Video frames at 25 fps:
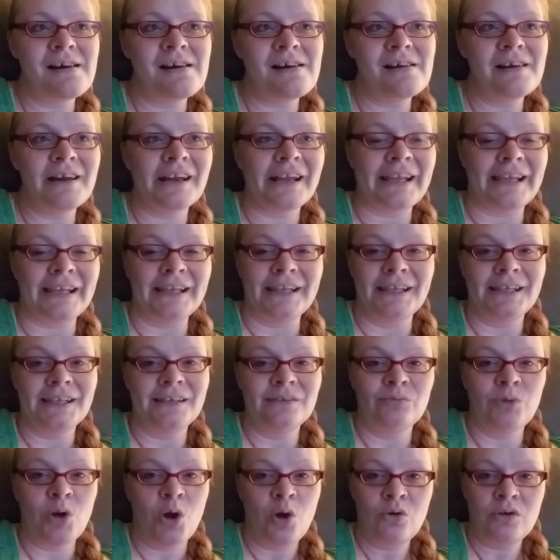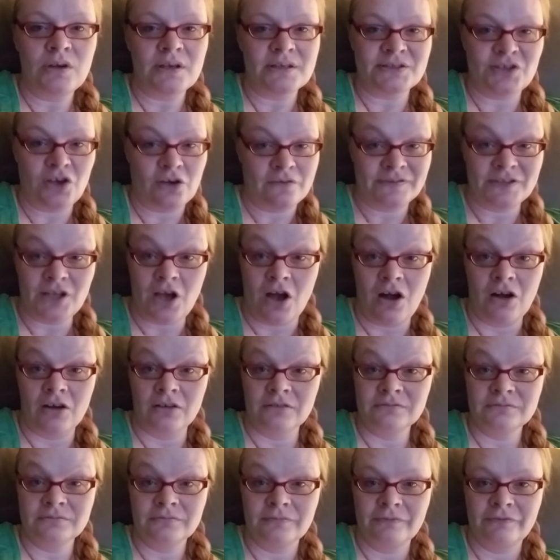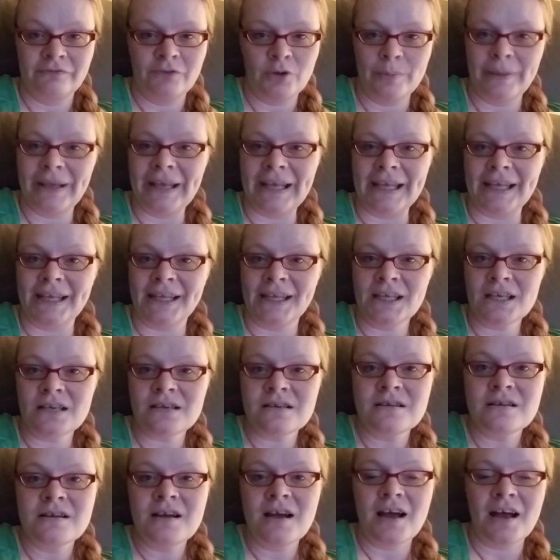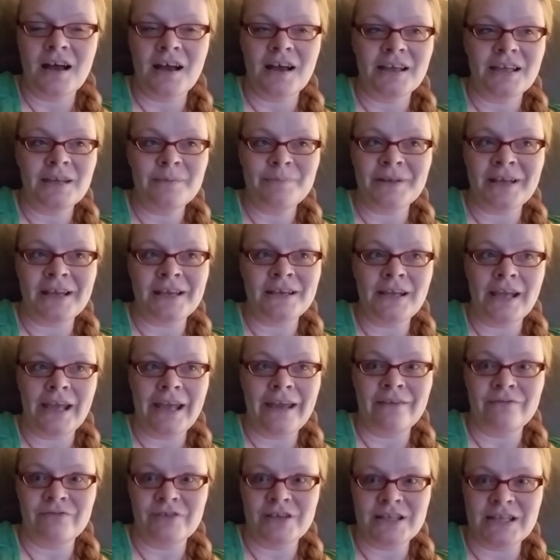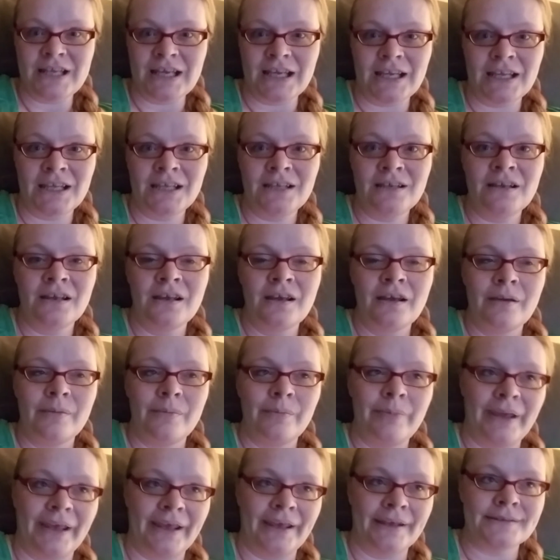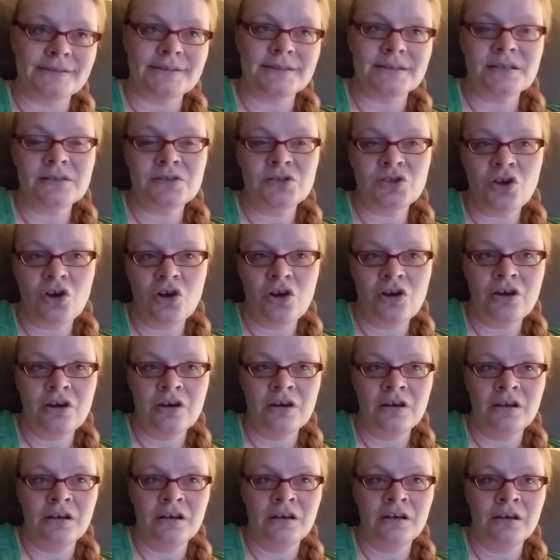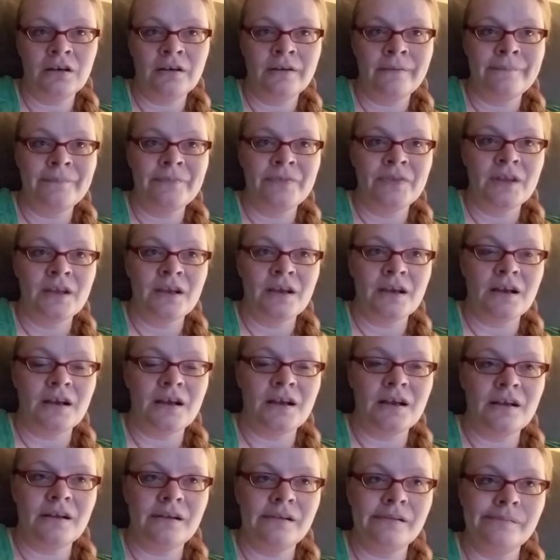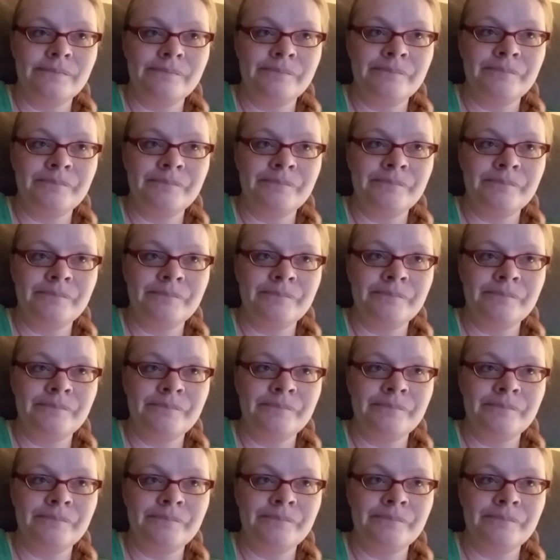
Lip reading: he wrote a surf song for me. He played everything, bass, guitar. I